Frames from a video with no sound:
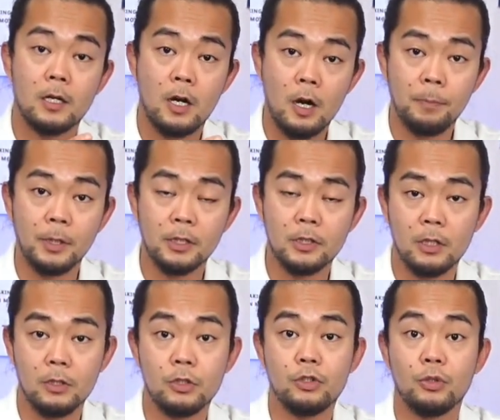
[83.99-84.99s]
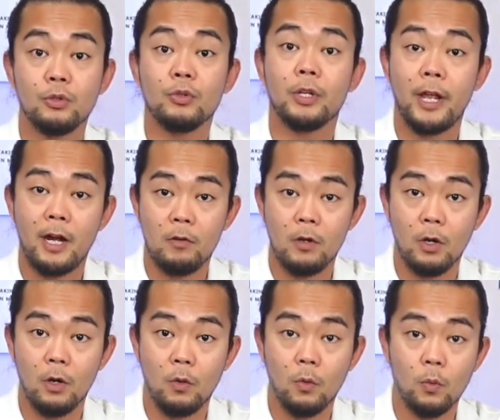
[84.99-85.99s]
carpal tunnel to
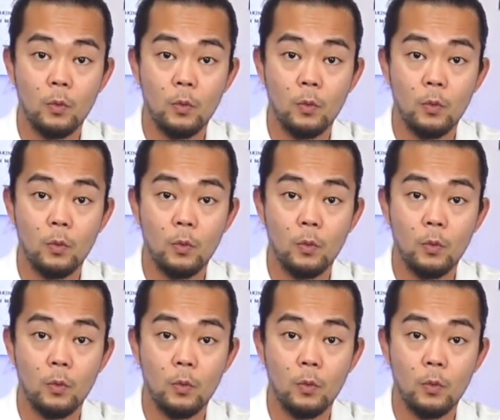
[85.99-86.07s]
narrow,